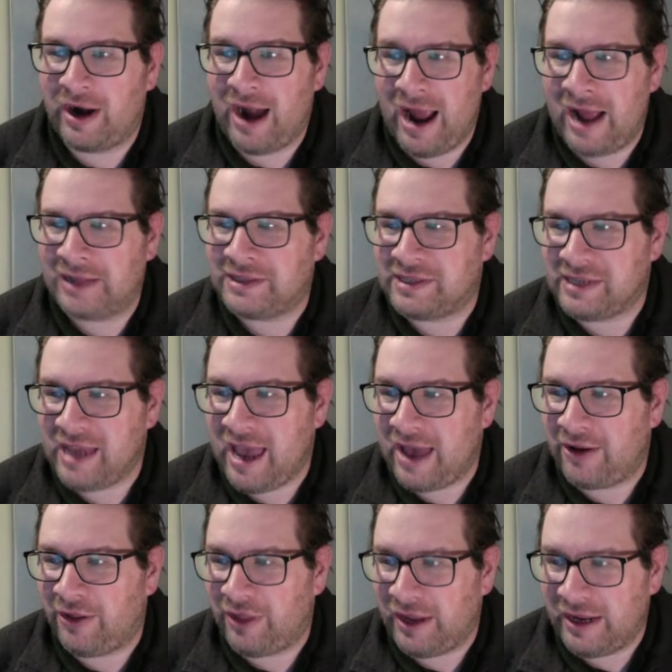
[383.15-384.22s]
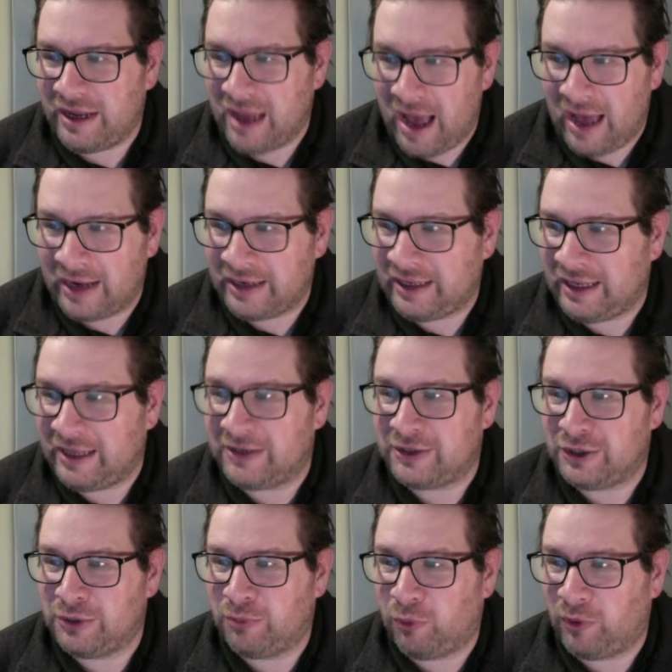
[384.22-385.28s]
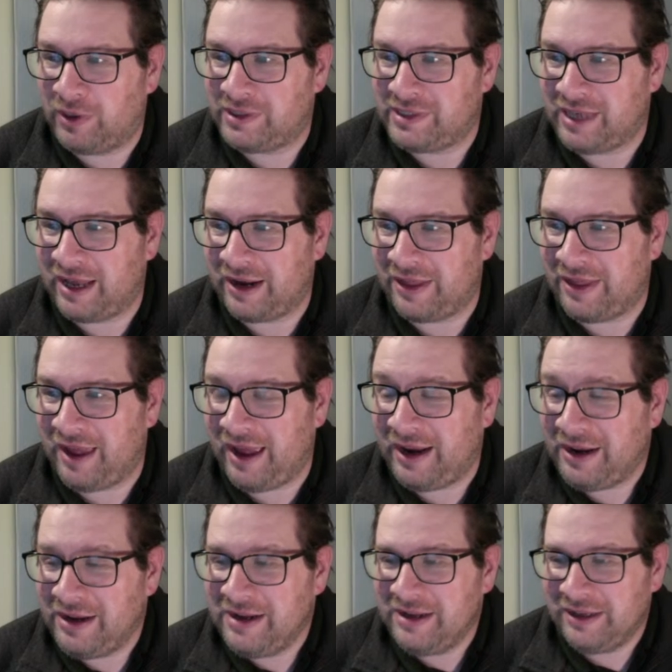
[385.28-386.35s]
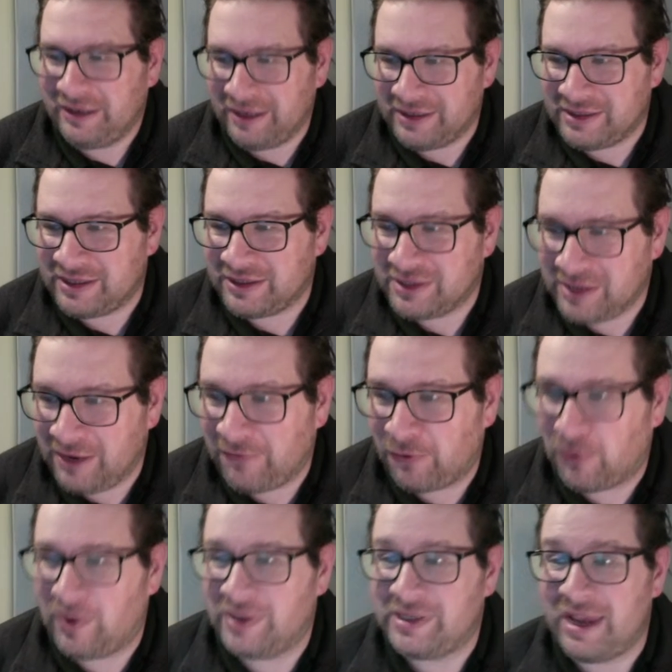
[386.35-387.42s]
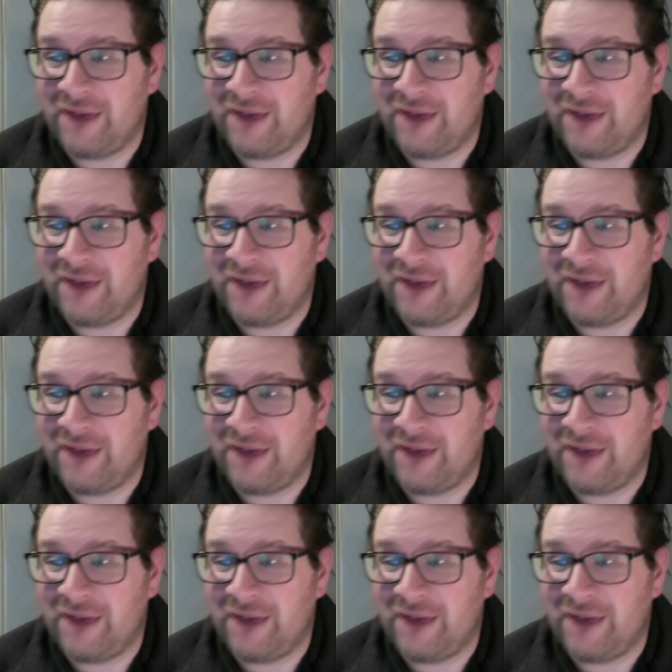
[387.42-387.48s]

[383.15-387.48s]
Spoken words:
At Seattle, they got to get 2 points out of that, because there's tougher ones.